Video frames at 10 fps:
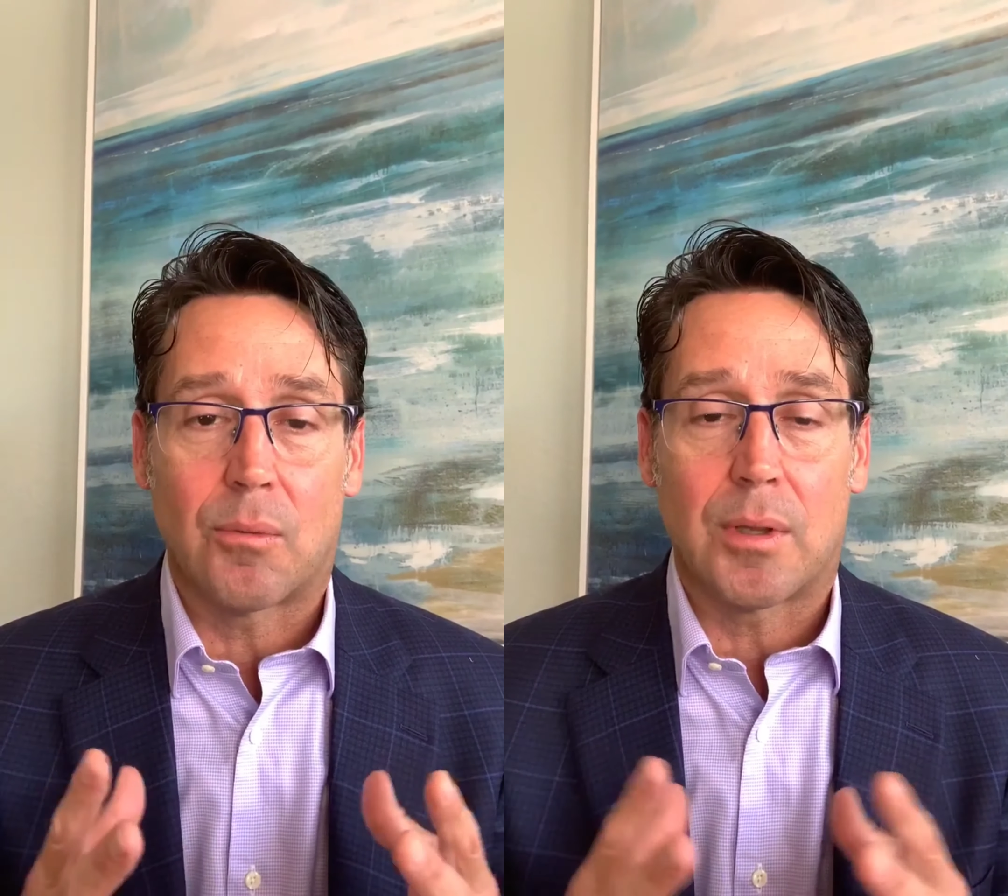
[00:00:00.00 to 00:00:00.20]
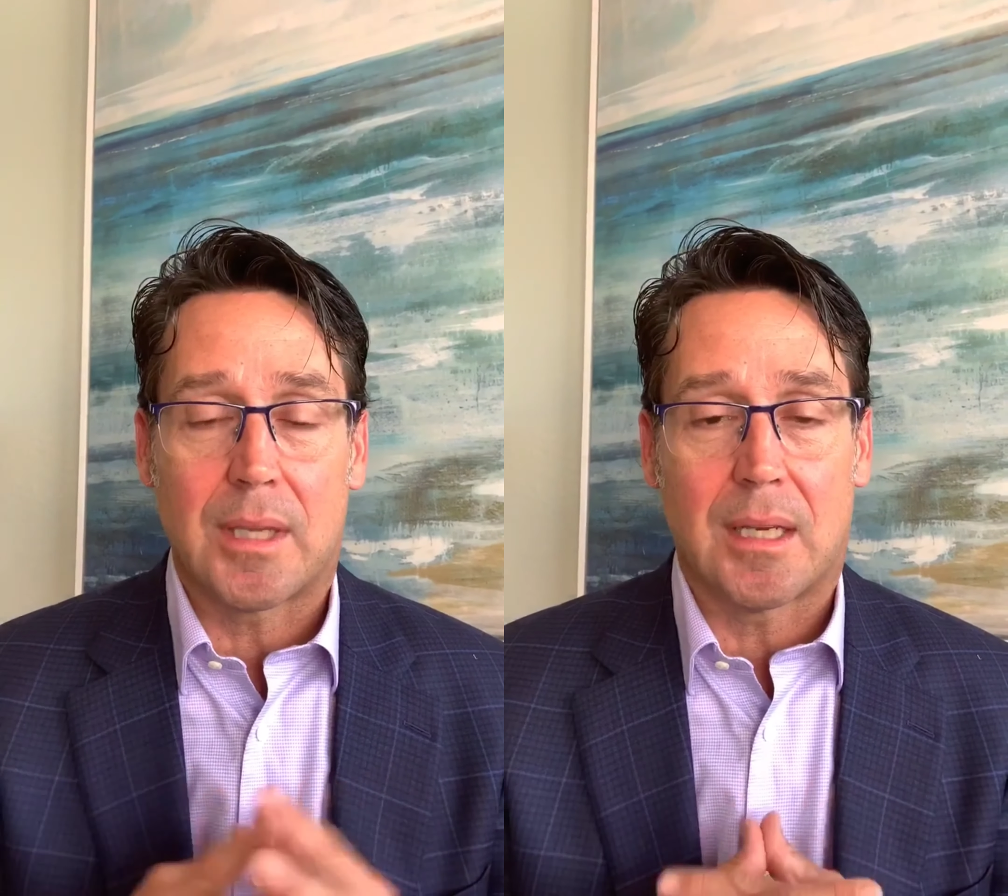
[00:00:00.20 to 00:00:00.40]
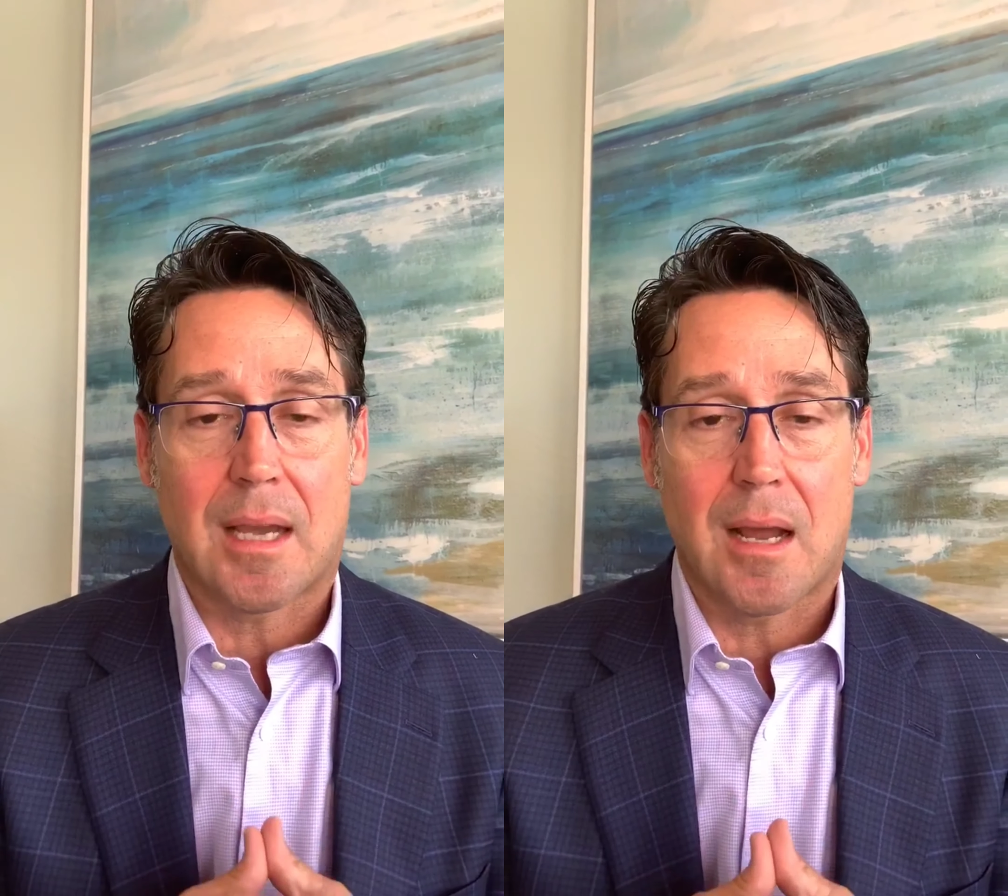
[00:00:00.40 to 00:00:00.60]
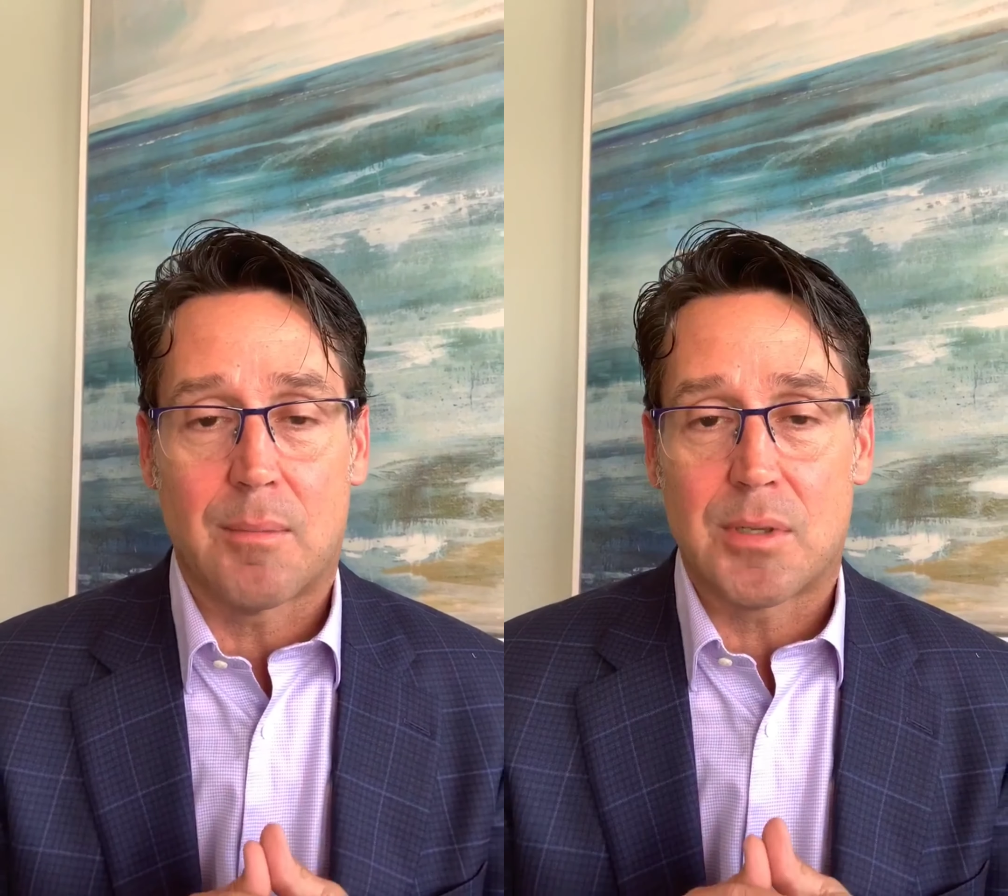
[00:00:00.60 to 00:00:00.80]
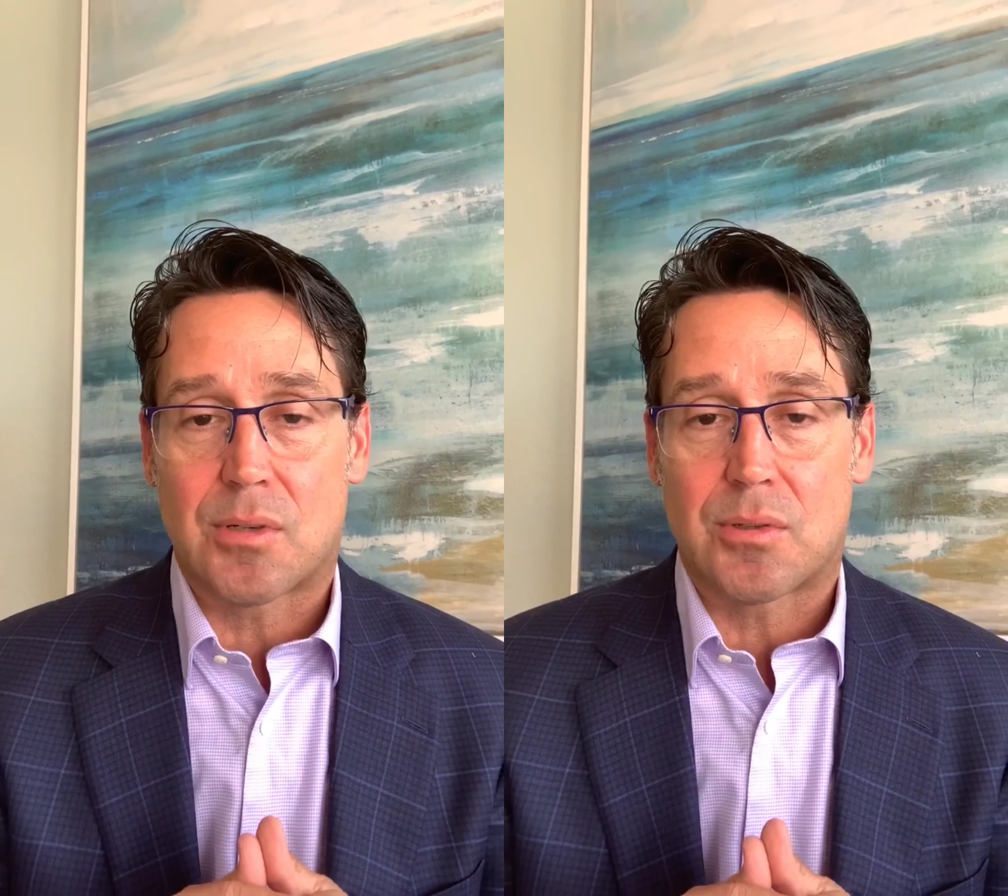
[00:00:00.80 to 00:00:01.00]
what the
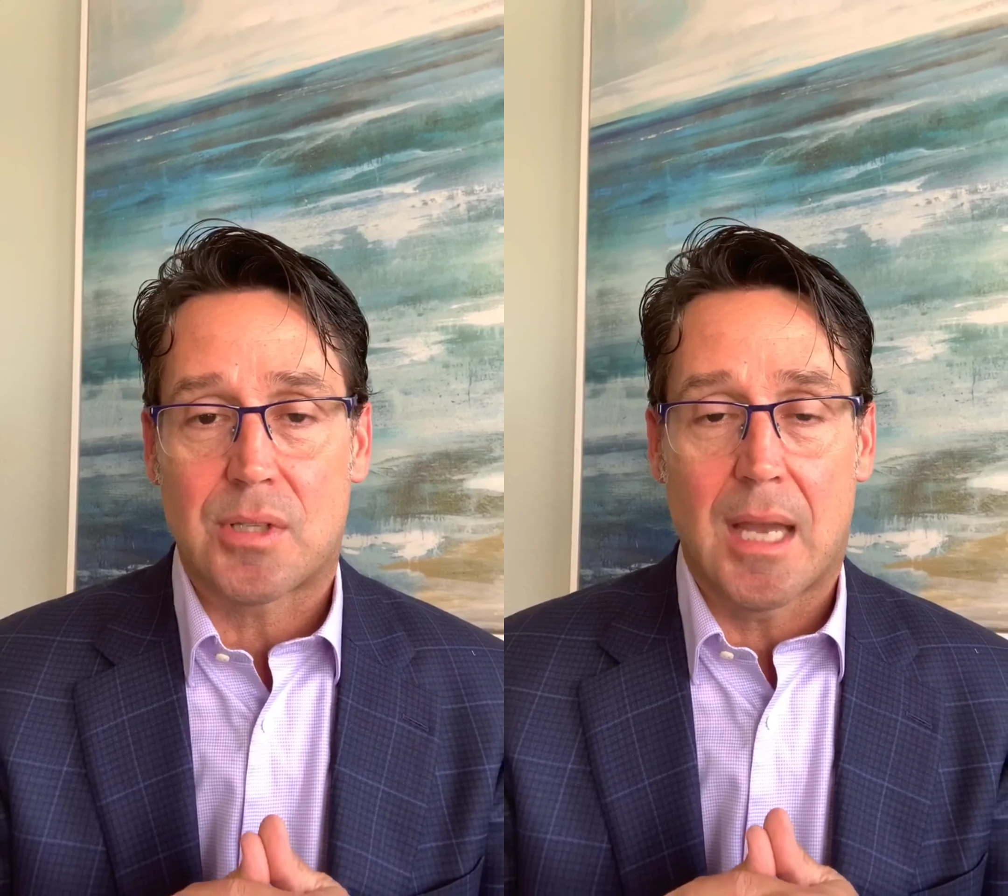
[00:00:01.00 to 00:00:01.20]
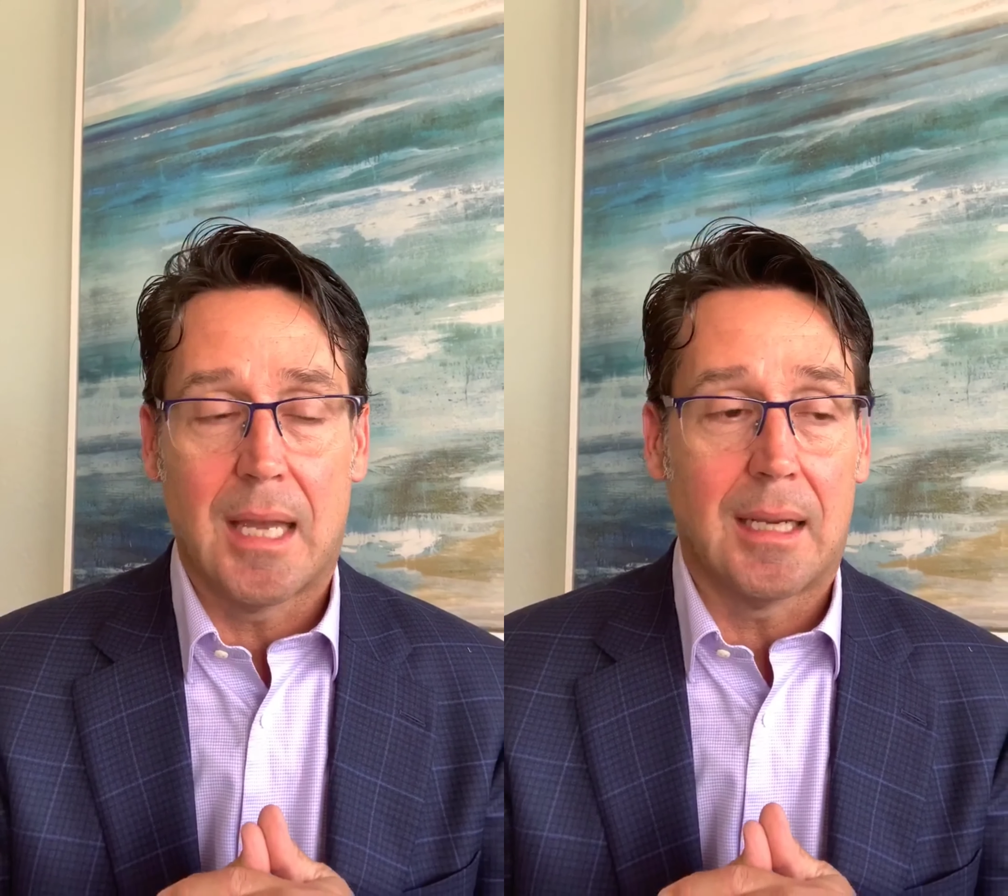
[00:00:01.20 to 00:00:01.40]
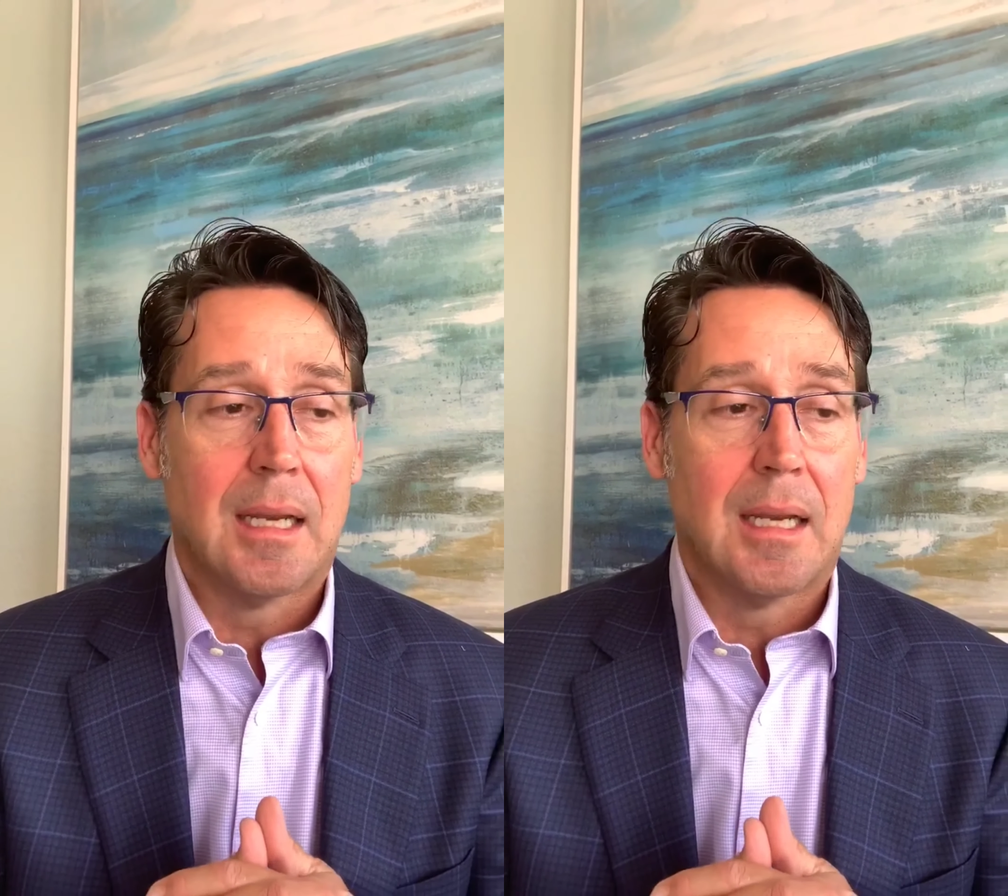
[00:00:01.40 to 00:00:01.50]
economists are saying.